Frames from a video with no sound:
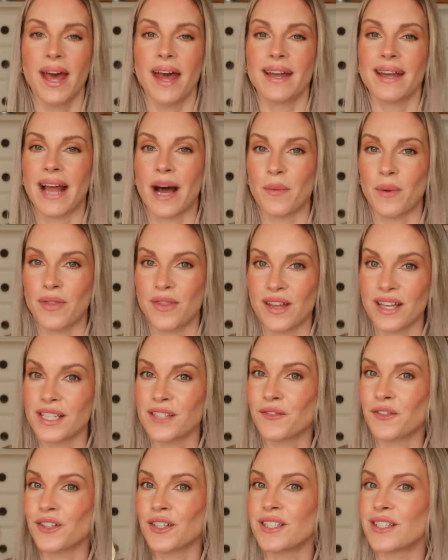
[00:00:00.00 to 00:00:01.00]
Now, when this
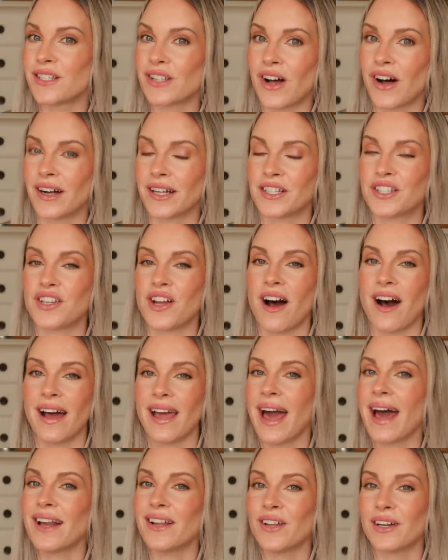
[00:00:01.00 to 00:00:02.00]
first launched, I
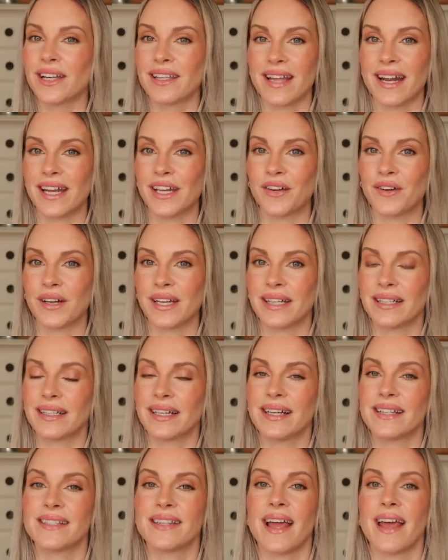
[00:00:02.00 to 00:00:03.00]
had a look at that ingredient list,